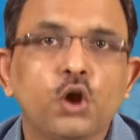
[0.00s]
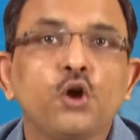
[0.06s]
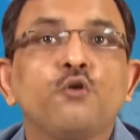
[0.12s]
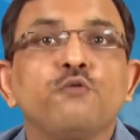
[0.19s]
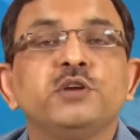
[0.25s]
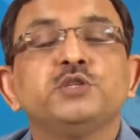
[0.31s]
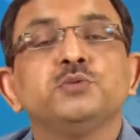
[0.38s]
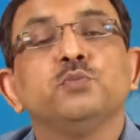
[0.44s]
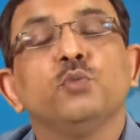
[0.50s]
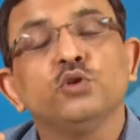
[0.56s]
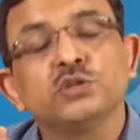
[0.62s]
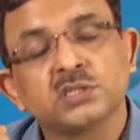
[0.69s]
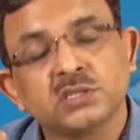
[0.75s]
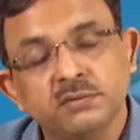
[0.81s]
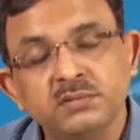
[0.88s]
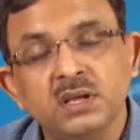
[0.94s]
which
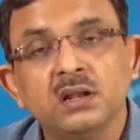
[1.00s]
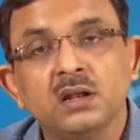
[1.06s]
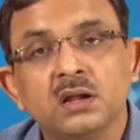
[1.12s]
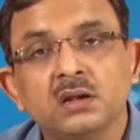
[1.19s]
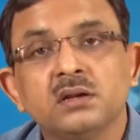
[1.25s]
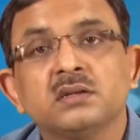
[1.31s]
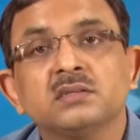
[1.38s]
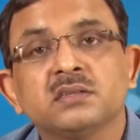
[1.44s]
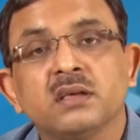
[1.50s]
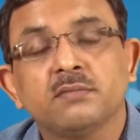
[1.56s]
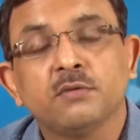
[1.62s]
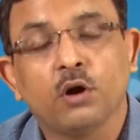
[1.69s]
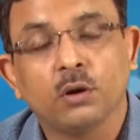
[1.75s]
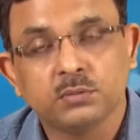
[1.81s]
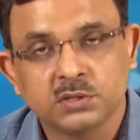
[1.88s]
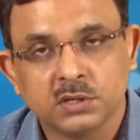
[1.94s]
most of the learners have
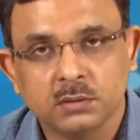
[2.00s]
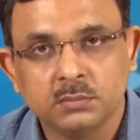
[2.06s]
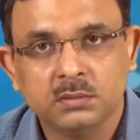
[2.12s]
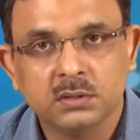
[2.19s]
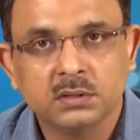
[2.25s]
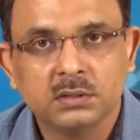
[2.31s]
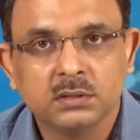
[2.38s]
observed